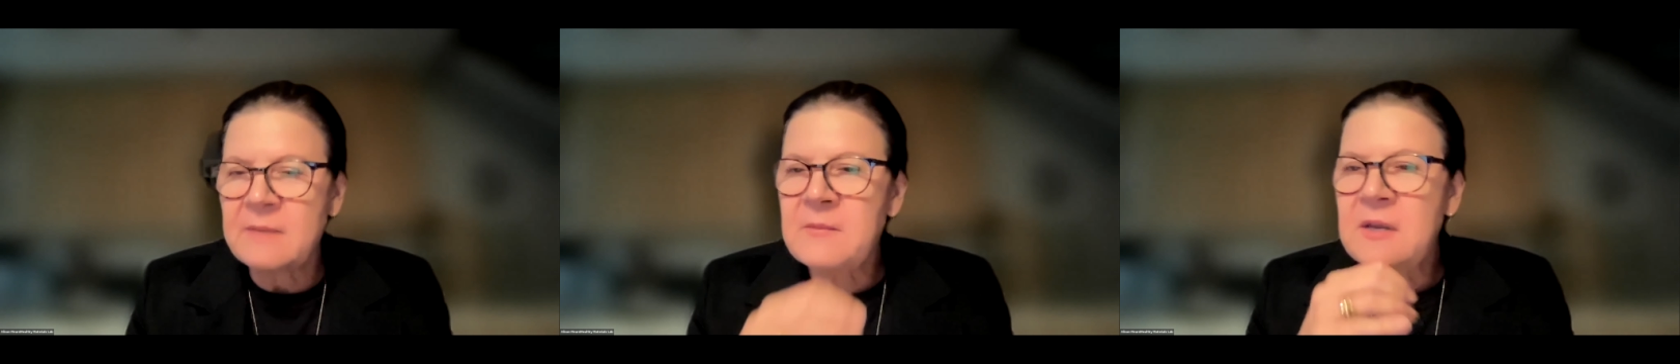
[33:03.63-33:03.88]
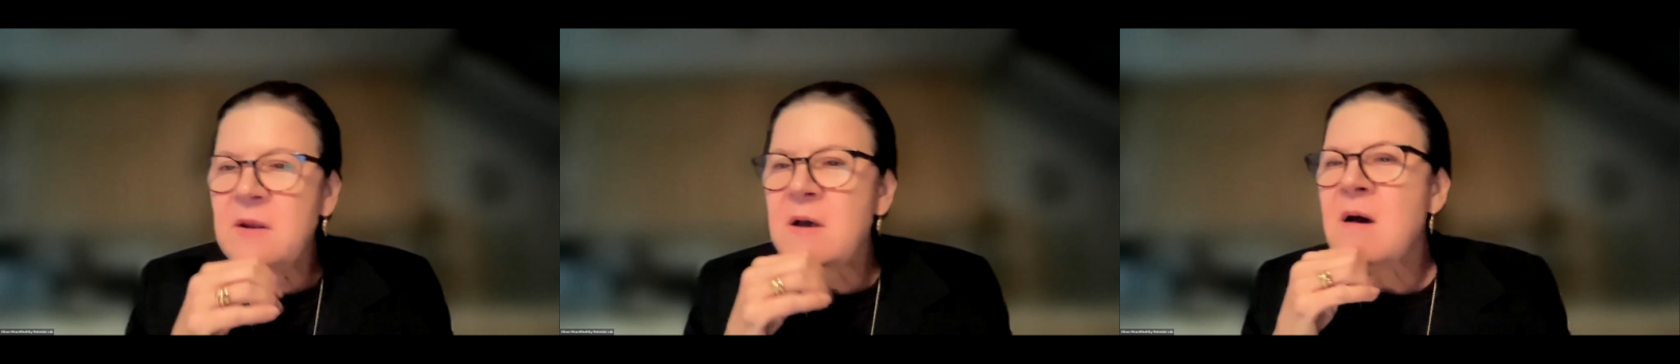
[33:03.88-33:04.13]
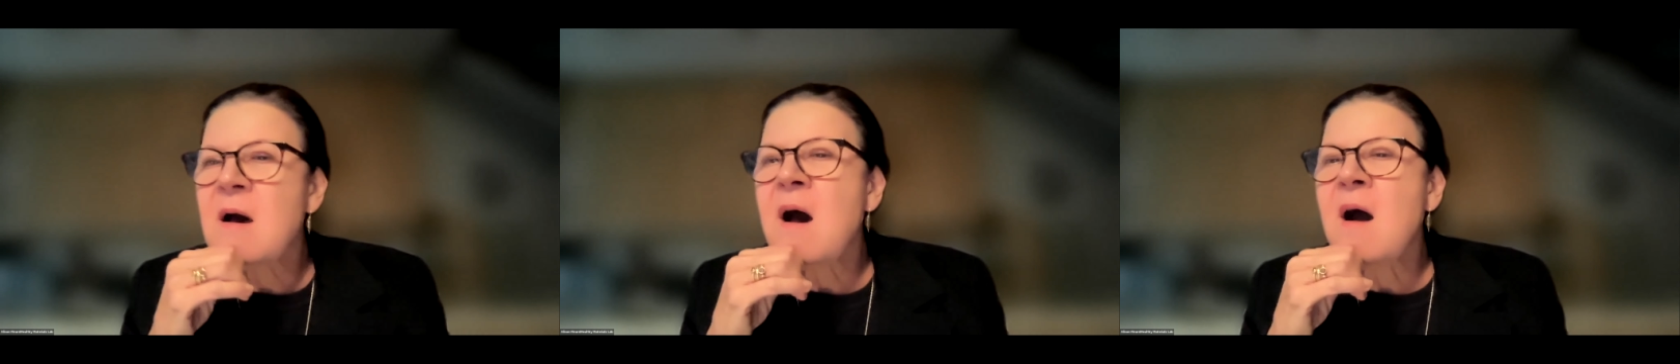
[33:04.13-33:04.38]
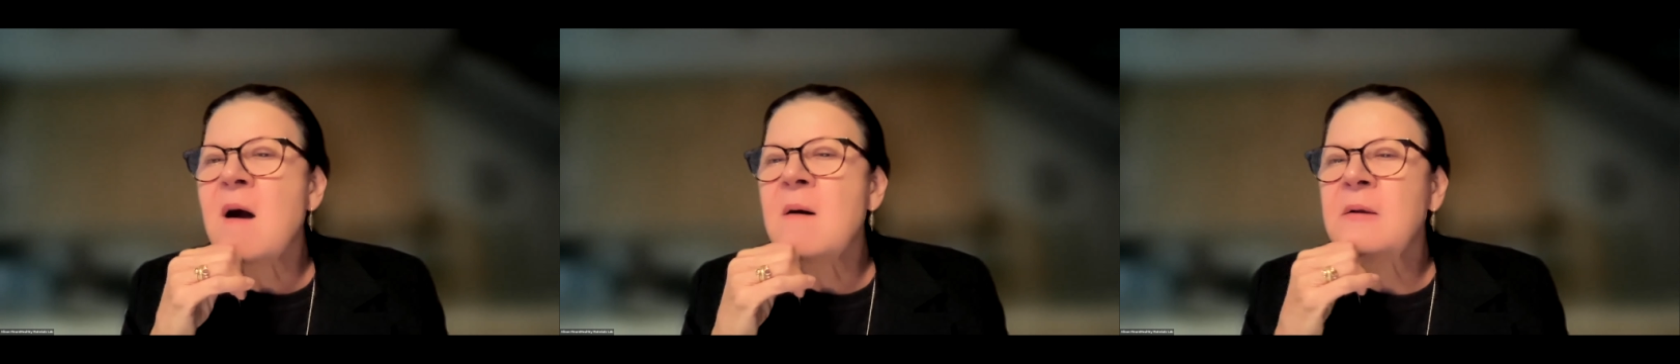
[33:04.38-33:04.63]
I'm going
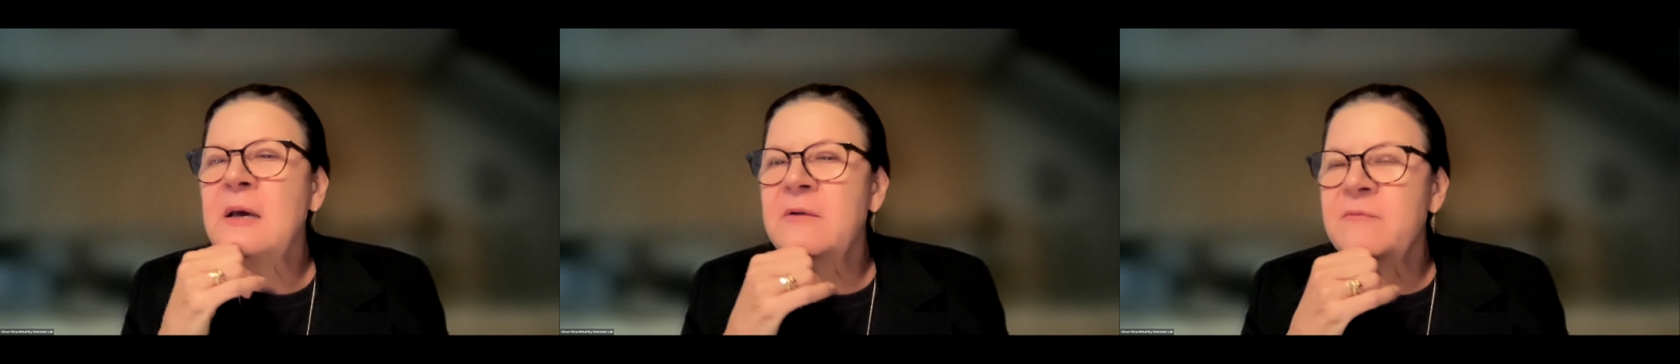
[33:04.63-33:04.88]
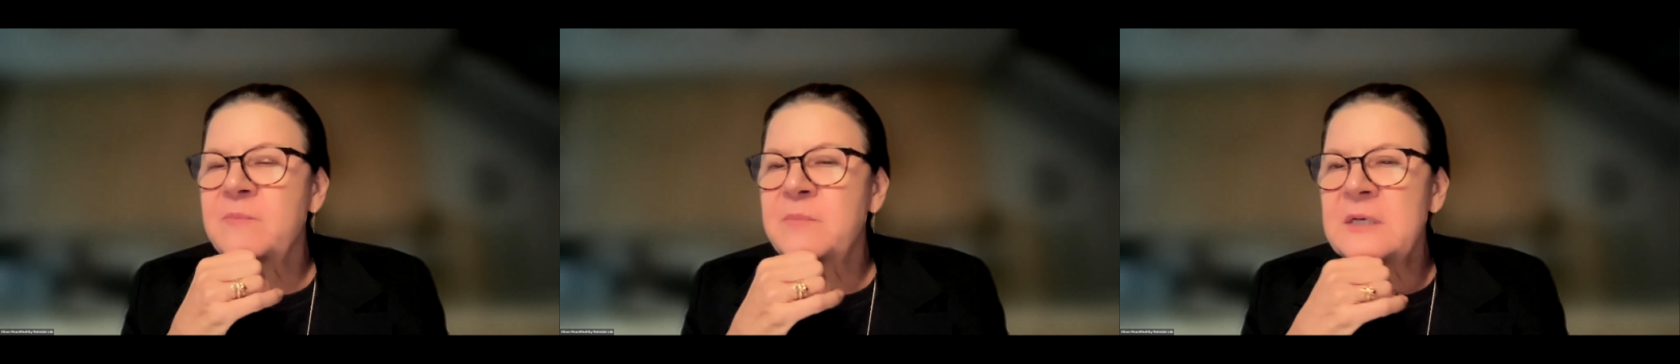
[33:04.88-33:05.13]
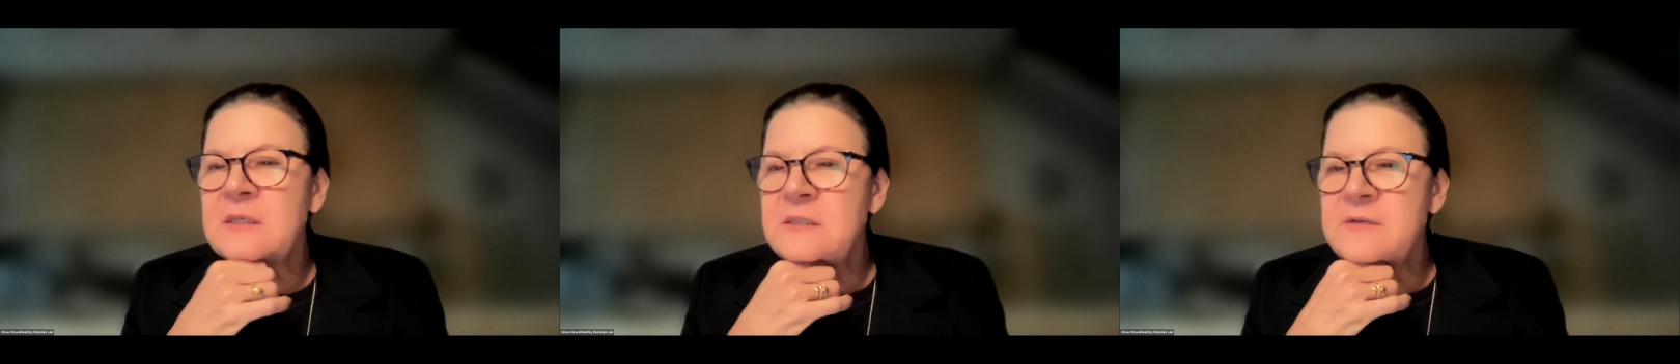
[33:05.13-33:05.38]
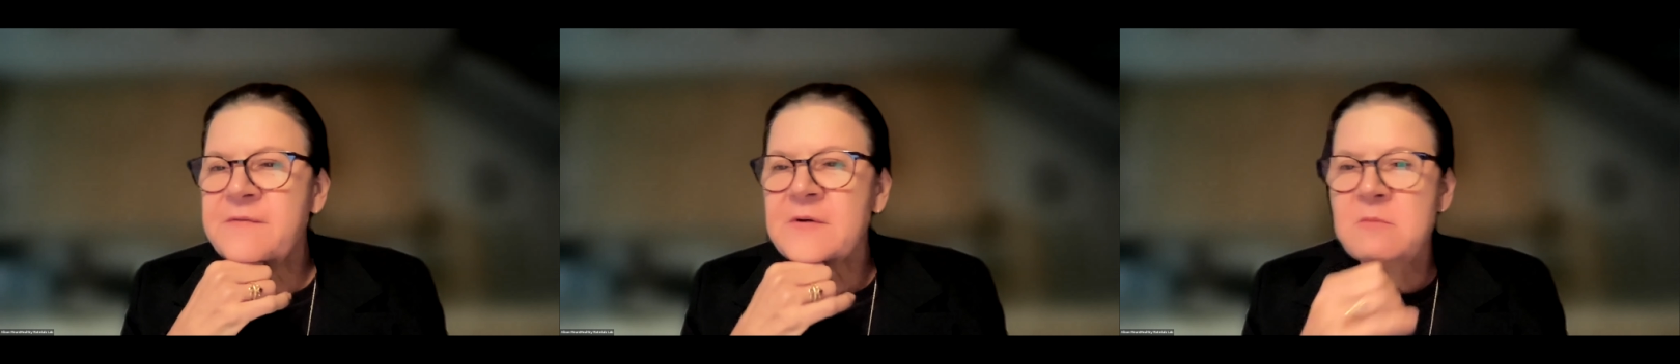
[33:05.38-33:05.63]
to kind of
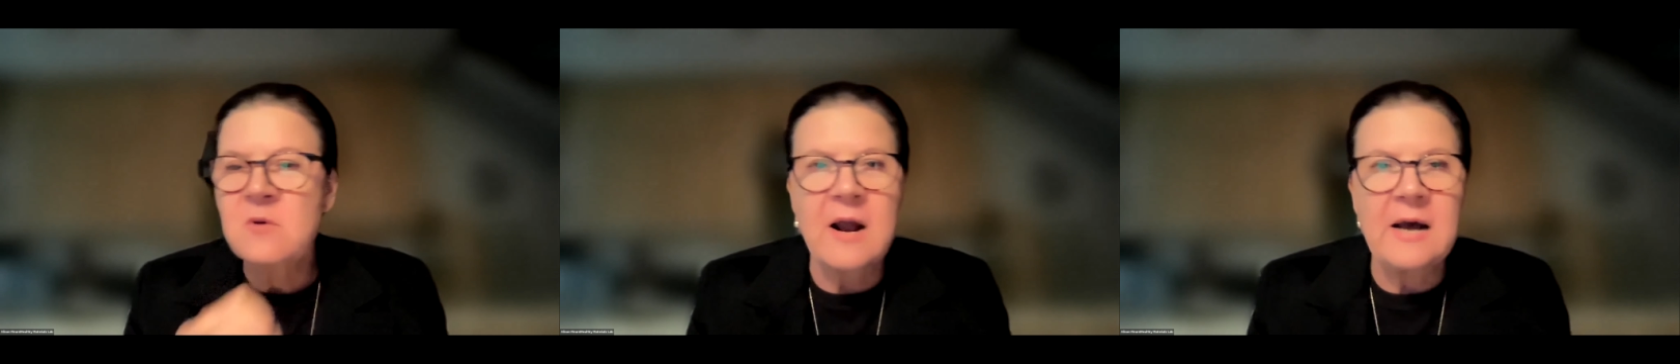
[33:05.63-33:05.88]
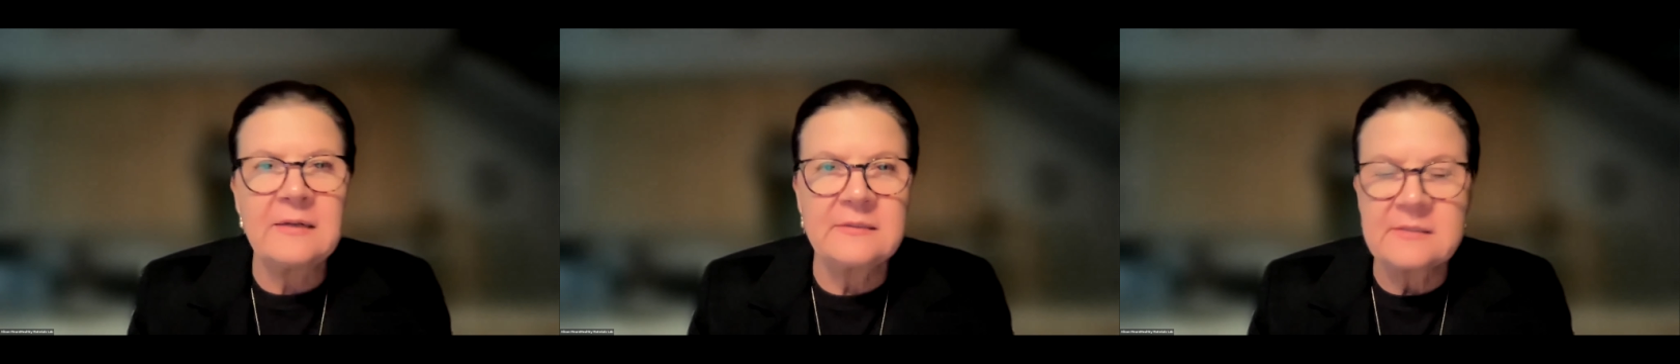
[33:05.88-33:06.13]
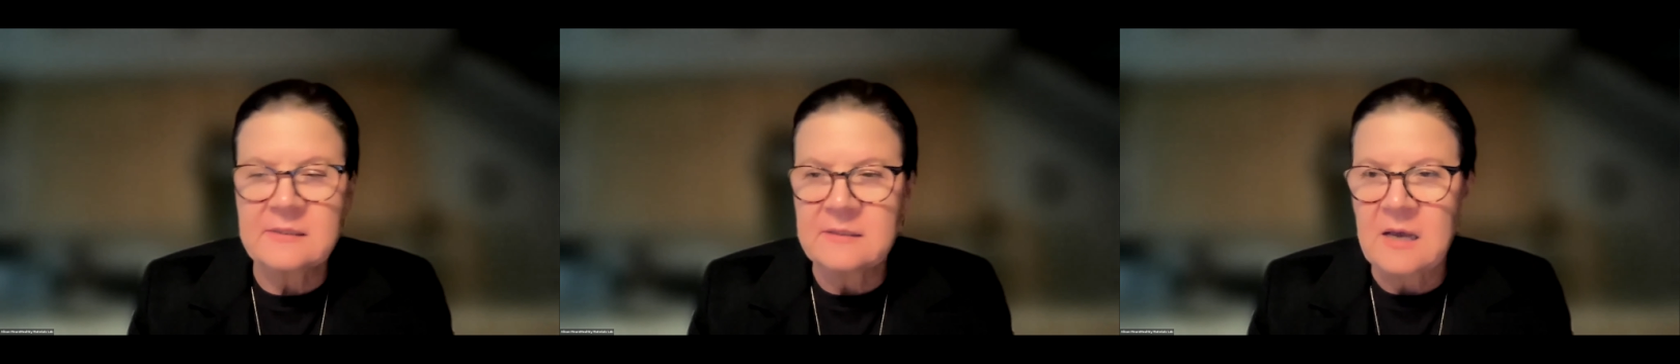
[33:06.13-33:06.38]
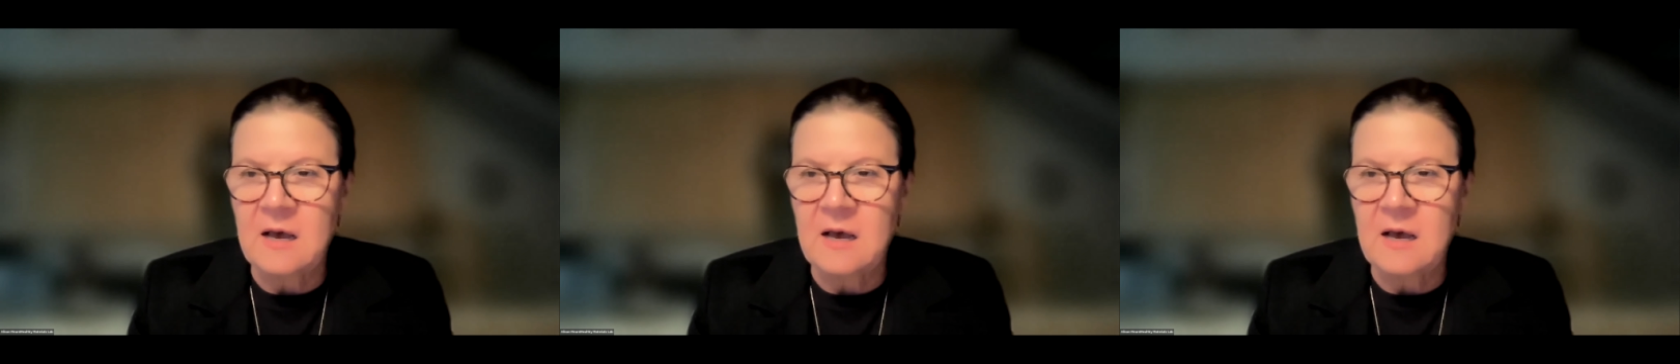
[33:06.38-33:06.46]
build from Grant's